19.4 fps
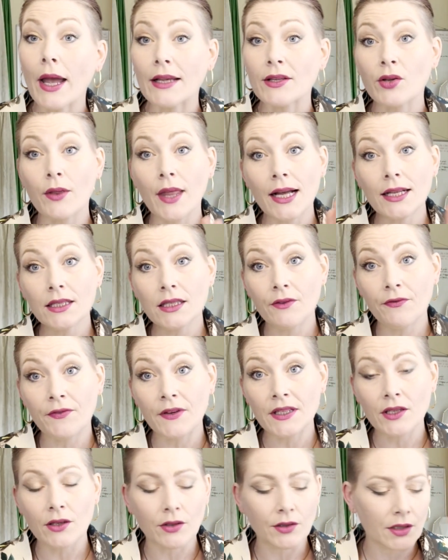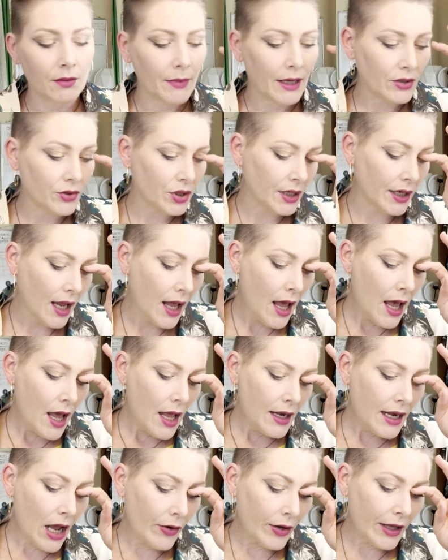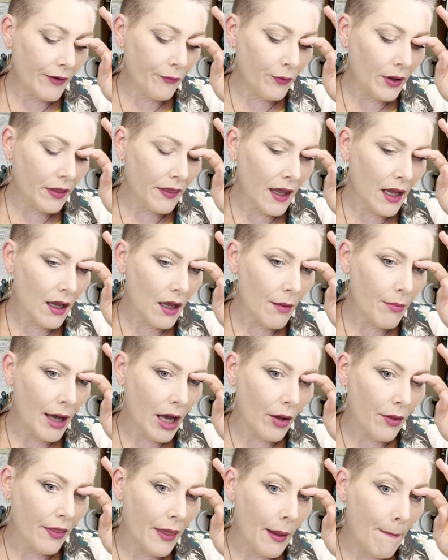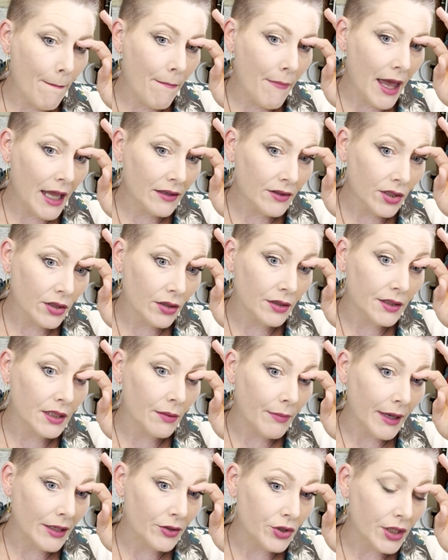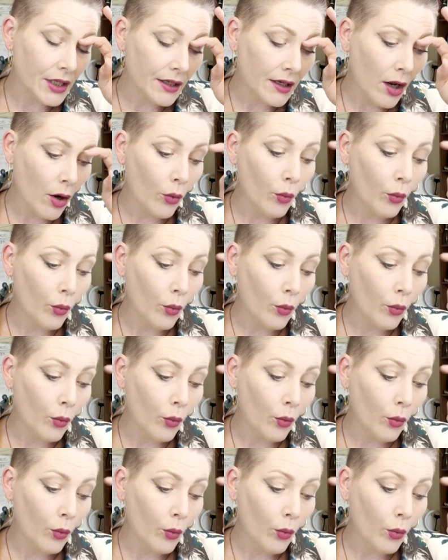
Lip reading: so that's the physical dimension. Now, if we think about the mental dimension,